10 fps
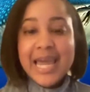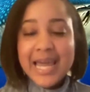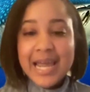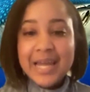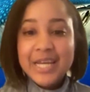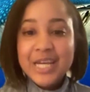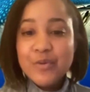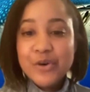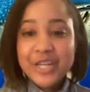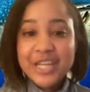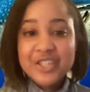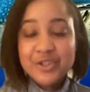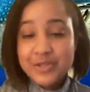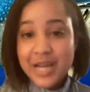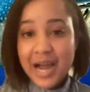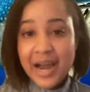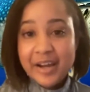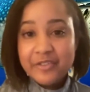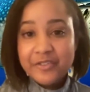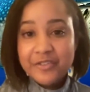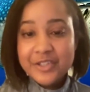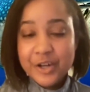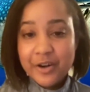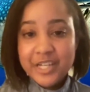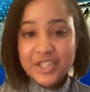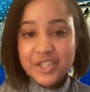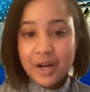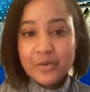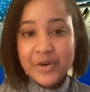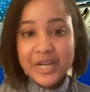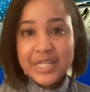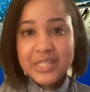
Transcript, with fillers: and he will get to dive during Shark Week.